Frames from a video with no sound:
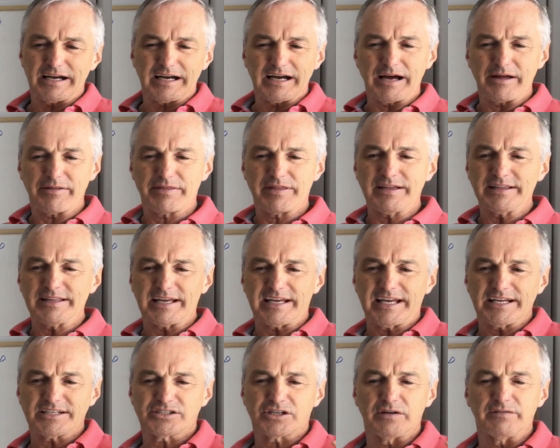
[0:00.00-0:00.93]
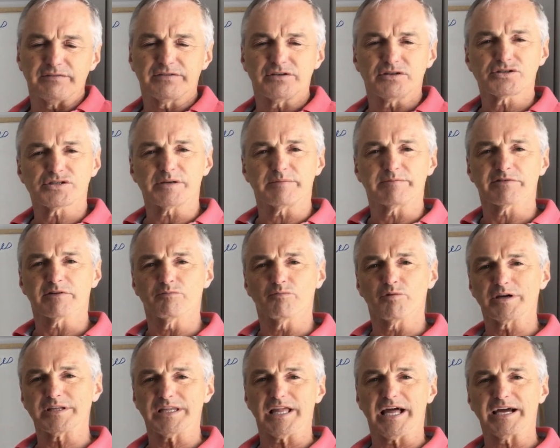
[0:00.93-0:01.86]
a thing that gets confusing from
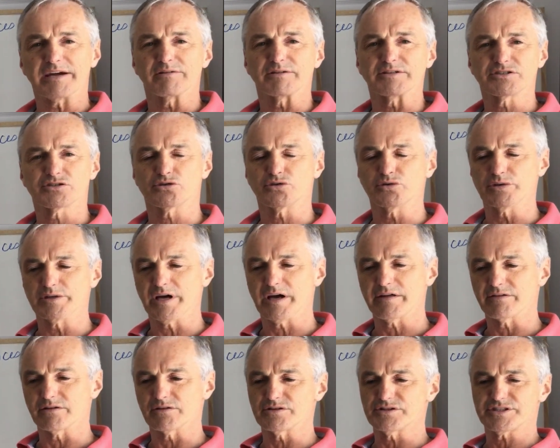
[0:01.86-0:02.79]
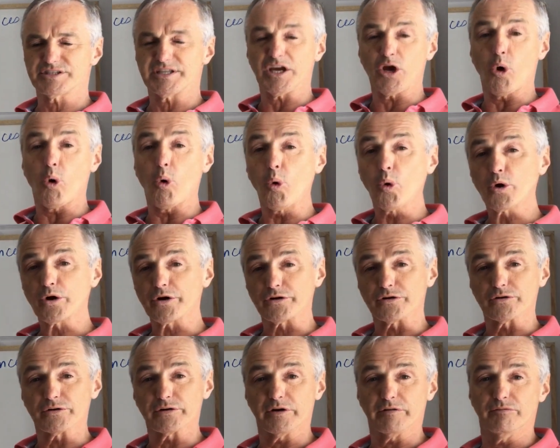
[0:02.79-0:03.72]
one language to another is the
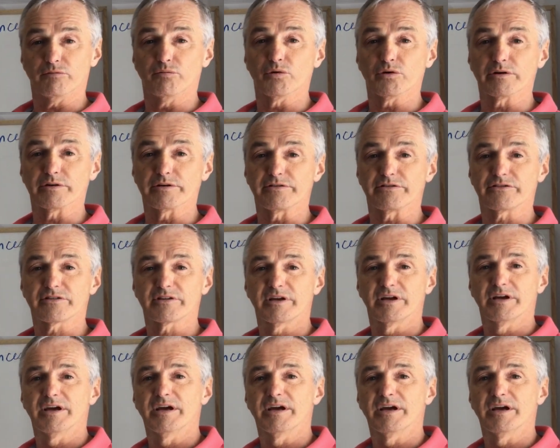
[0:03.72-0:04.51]
order of words.